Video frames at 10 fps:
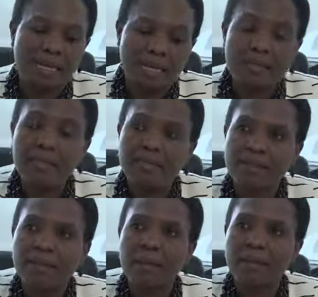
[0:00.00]
in
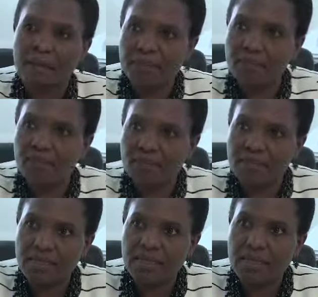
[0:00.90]
the upcoming
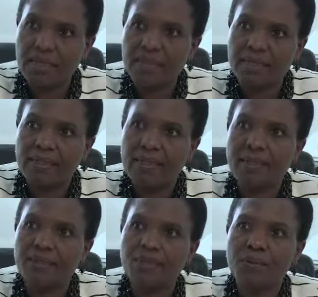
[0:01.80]
strategic plan
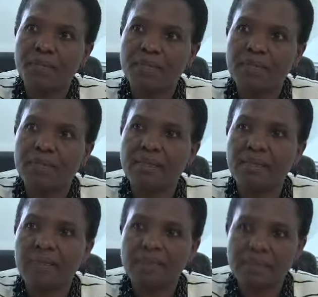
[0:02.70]
to be a
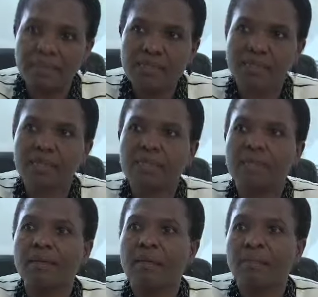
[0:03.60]
strategic
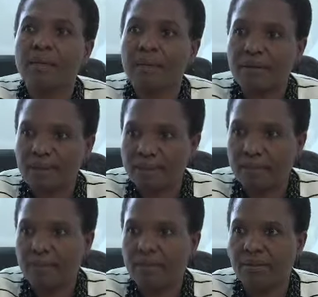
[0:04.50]

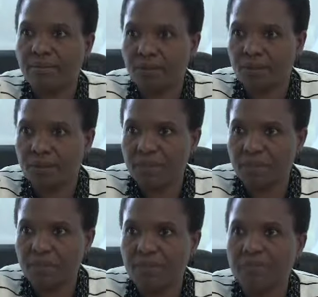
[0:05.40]
priority of the
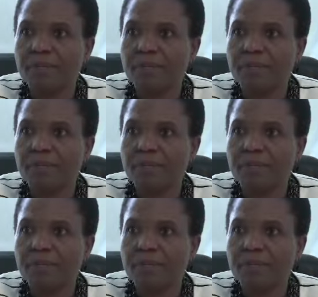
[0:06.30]
Commission.